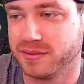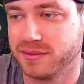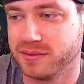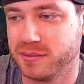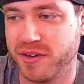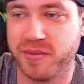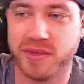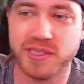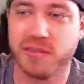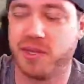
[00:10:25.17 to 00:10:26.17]
But everybody's
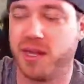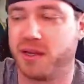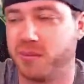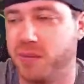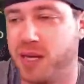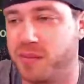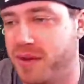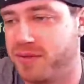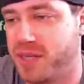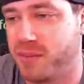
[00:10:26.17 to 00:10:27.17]
got block buffs
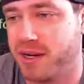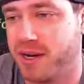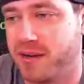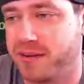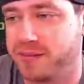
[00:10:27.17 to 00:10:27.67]
up right now.